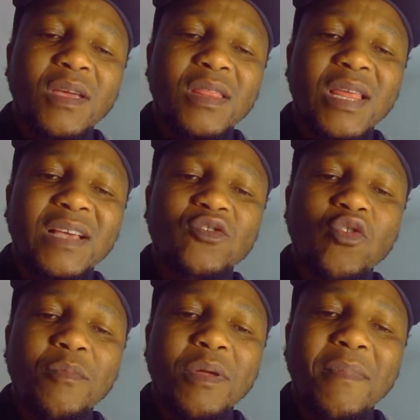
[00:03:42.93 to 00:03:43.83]
That's
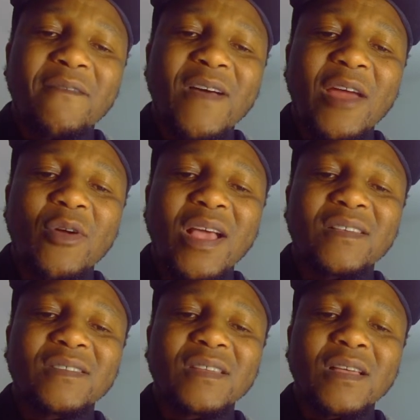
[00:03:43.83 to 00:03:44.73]
going to be my final
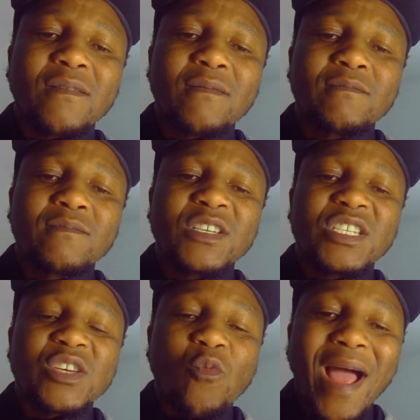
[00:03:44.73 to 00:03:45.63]
answer.
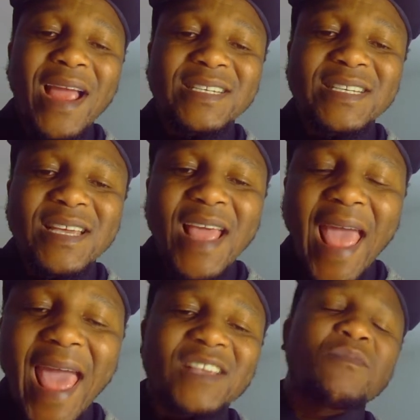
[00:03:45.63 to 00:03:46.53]
dy
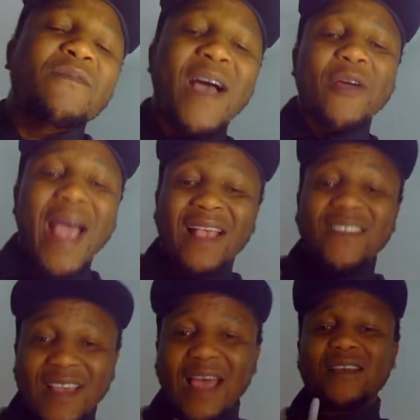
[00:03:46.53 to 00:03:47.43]
dx, my final
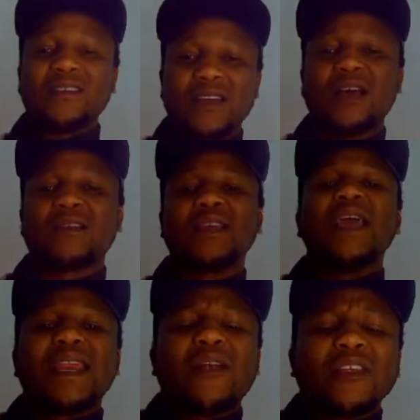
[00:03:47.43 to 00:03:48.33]
answer. Done.
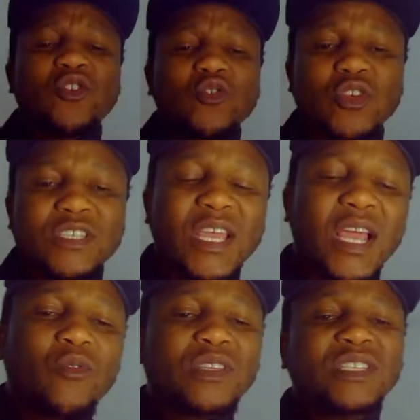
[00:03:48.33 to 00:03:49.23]
Now let's go to the
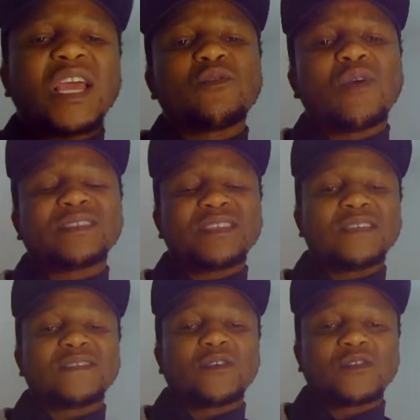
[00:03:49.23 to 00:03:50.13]
second one. Second one is
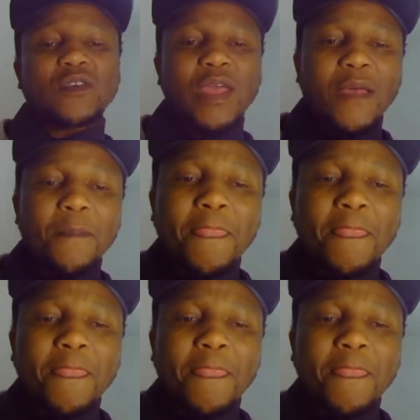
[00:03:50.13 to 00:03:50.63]
easier, okay?